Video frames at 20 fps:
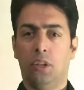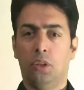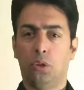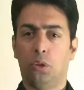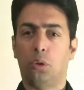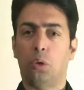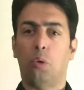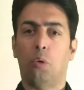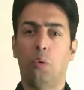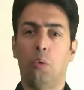
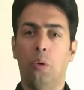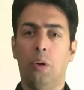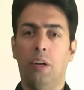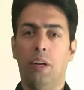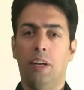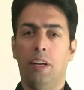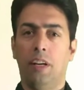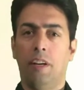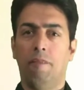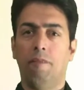So
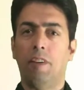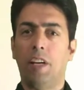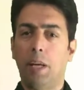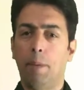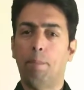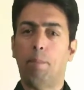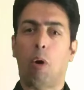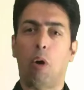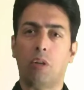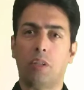
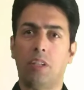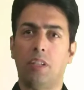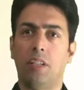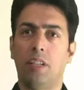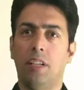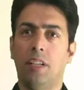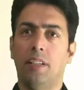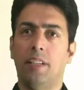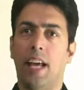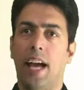very
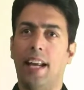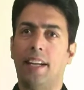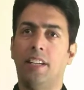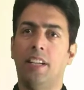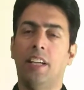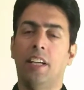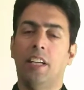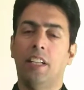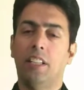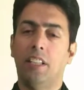important
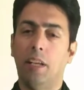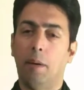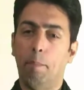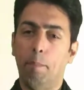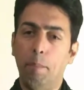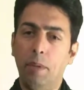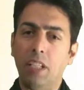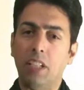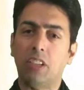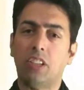that the
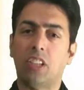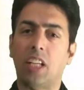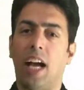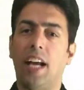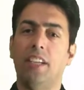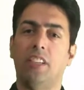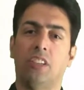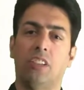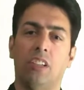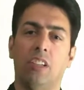
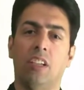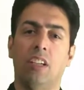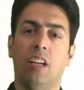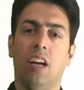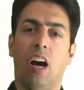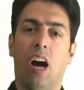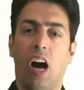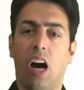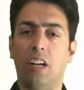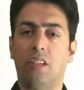middle-sized
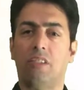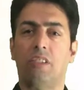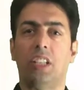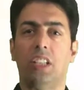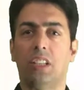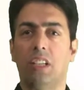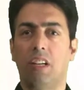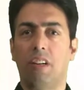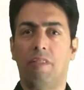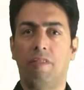
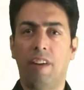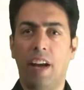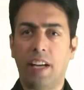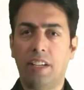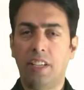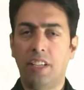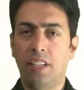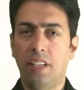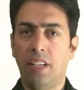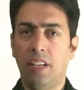arteries are
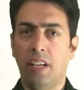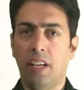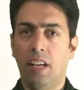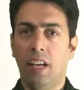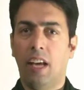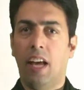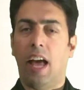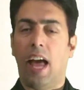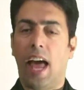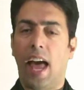affected,
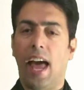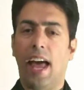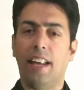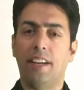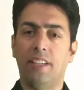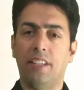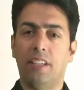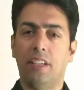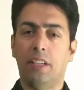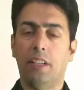
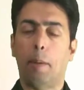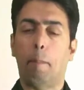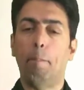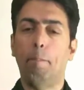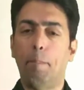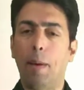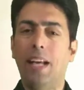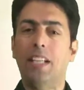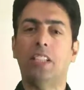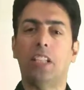and the
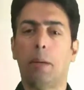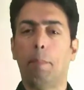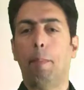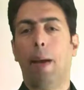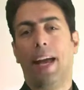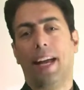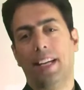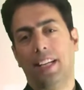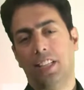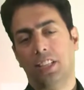basic
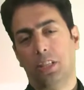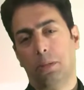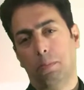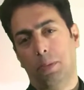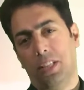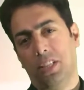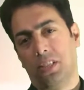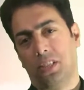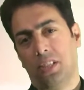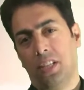
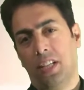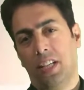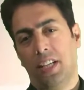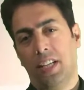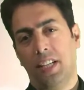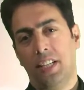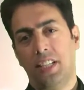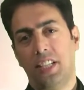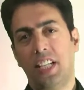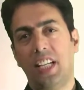mechanism is
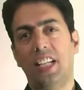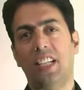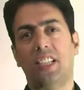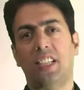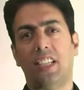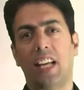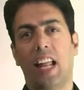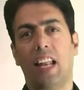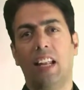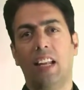
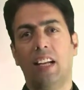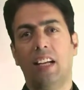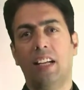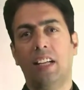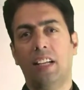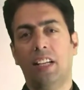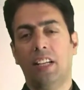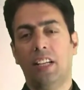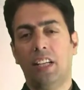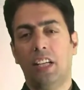T-cell
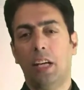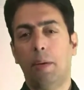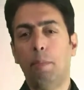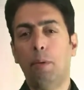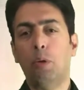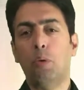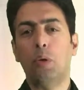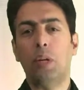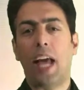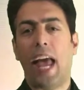
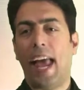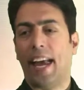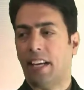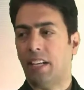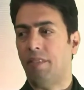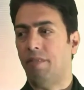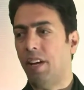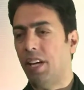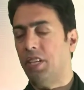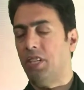immune
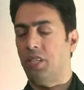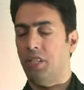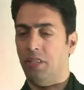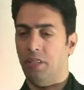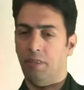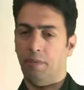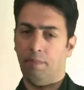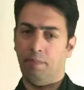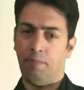activation.